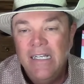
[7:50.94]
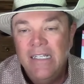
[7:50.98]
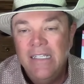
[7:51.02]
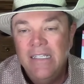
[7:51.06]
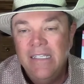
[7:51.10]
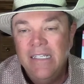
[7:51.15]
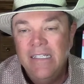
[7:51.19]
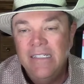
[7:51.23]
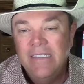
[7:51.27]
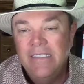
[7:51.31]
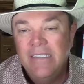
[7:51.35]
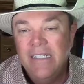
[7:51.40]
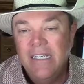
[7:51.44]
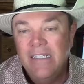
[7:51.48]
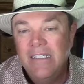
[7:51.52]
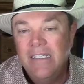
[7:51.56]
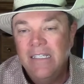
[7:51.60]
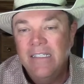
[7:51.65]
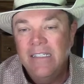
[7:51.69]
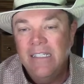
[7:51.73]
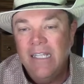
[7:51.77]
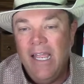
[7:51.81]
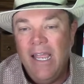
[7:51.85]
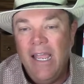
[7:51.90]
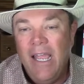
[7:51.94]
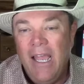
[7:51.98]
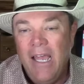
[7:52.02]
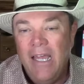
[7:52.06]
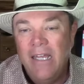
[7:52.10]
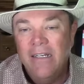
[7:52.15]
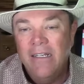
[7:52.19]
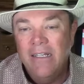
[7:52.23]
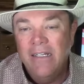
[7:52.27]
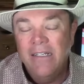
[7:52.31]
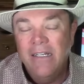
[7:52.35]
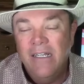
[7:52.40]
they said that they
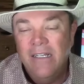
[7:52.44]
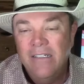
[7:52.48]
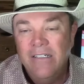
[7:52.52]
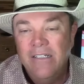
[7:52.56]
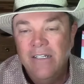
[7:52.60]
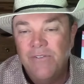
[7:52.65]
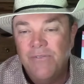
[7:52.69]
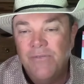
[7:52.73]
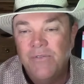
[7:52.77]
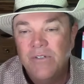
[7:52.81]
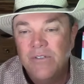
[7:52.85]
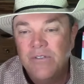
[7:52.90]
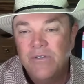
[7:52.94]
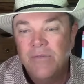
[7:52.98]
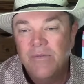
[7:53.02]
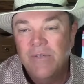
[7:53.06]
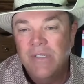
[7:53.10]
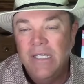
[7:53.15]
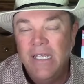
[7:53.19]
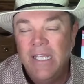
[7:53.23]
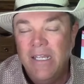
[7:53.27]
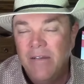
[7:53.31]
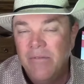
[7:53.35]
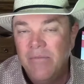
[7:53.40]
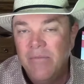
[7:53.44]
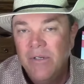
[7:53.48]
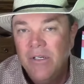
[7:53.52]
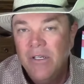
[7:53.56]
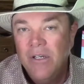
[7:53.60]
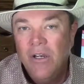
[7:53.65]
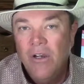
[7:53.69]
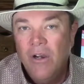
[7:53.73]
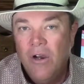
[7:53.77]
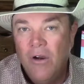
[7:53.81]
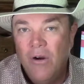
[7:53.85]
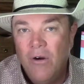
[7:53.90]
had a difference with him
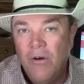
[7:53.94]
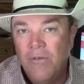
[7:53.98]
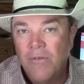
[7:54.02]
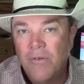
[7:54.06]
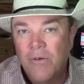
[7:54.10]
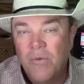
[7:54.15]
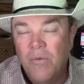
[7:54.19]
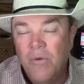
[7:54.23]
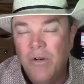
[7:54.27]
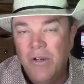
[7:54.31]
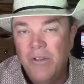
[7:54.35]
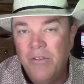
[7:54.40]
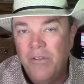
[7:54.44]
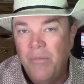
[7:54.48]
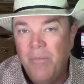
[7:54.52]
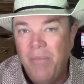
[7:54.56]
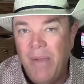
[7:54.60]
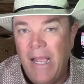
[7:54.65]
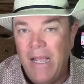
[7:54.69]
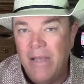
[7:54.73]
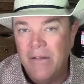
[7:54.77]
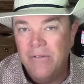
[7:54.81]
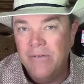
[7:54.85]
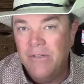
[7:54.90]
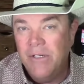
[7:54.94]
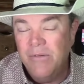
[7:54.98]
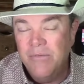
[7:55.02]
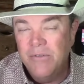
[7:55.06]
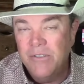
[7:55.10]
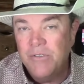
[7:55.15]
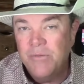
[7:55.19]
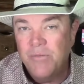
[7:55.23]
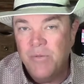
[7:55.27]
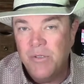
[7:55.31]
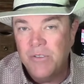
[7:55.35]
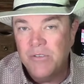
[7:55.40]
over where the boundary
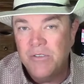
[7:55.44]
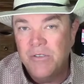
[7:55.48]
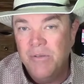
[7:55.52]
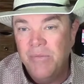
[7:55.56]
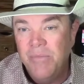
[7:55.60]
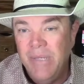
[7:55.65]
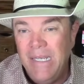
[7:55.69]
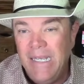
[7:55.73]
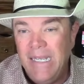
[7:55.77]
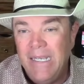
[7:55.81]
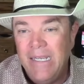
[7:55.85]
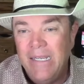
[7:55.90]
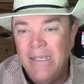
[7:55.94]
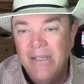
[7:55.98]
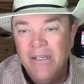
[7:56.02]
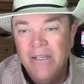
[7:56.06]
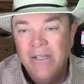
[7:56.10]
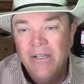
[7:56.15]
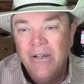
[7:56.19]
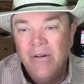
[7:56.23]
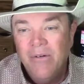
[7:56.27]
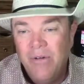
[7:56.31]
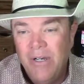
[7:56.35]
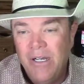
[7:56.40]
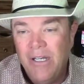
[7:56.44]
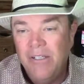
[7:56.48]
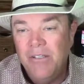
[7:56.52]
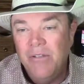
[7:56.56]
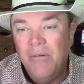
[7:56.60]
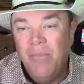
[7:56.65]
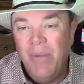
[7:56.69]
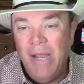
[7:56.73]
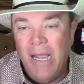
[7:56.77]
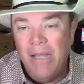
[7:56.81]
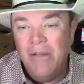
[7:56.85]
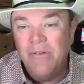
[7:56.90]
was supposed to be. Well,
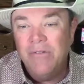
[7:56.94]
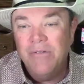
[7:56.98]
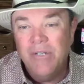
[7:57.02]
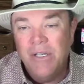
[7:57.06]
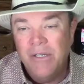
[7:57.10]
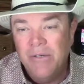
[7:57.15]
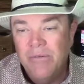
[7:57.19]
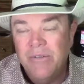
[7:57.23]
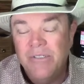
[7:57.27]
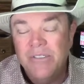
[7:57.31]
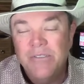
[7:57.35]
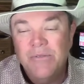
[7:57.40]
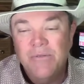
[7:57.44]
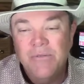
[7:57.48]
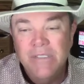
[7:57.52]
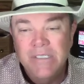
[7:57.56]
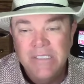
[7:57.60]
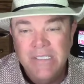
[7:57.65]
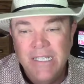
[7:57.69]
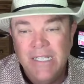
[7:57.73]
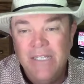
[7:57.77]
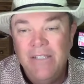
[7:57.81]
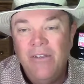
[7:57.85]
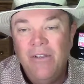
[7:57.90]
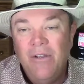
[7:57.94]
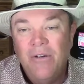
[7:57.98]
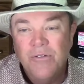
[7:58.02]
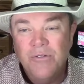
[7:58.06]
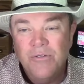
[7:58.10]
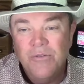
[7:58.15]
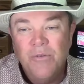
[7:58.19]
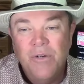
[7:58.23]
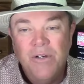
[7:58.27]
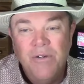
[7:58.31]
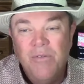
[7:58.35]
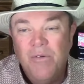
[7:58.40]
the boundary was in
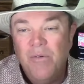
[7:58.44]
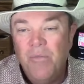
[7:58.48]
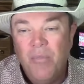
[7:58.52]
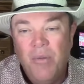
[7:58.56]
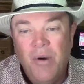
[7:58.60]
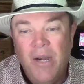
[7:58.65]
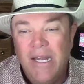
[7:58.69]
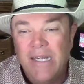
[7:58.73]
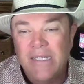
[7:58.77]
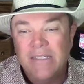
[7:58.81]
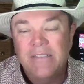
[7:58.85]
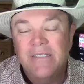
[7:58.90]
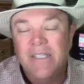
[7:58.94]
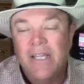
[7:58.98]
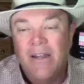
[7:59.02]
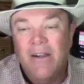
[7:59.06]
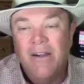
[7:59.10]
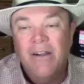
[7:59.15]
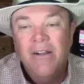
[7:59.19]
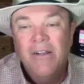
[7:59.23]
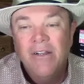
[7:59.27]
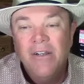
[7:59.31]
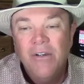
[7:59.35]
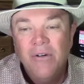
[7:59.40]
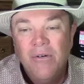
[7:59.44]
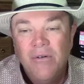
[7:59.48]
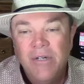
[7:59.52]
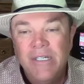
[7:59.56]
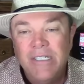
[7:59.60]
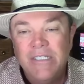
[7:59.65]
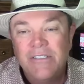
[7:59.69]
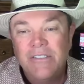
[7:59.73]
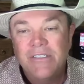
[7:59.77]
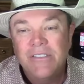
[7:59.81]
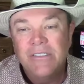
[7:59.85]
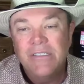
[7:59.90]
those river breaks there,
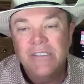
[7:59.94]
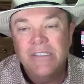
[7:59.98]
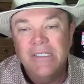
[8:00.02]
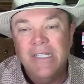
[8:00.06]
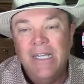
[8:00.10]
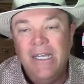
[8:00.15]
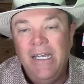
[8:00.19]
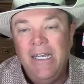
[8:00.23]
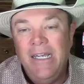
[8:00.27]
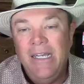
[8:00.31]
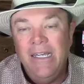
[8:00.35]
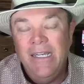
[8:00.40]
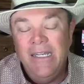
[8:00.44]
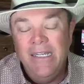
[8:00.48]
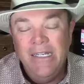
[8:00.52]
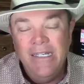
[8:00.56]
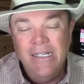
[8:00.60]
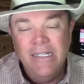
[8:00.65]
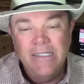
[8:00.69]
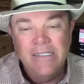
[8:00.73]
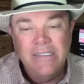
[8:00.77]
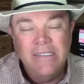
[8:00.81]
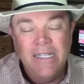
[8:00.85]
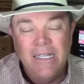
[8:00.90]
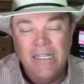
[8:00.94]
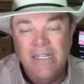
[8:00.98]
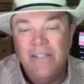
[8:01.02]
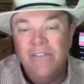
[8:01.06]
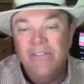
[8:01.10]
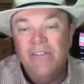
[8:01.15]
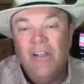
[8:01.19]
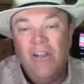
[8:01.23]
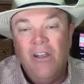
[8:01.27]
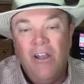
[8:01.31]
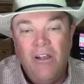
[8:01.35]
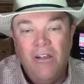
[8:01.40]
which it said
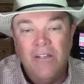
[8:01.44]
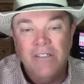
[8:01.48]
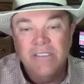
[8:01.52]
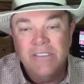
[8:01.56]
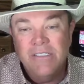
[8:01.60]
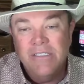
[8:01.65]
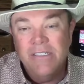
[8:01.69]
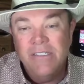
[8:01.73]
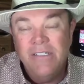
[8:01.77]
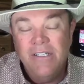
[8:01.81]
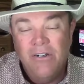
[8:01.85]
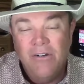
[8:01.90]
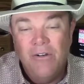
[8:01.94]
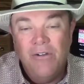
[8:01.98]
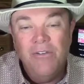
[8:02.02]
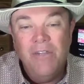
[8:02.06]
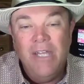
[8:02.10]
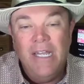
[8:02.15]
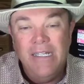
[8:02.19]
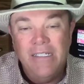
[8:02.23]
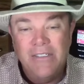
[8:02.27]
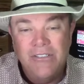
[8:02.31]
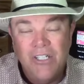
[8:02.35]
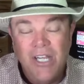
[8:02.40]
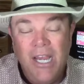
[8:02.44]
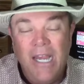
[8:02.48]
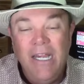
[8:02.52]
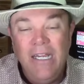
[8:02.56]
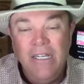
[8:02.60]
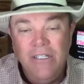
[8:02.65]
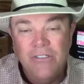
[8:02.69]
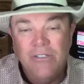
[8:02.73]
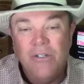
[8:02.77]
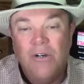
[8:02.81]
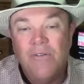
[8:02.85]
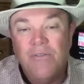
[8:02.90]
in the laws, you know, they
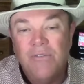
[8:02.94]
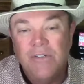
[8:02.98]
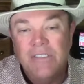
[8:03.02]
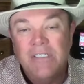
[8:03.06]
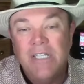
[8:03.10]
change over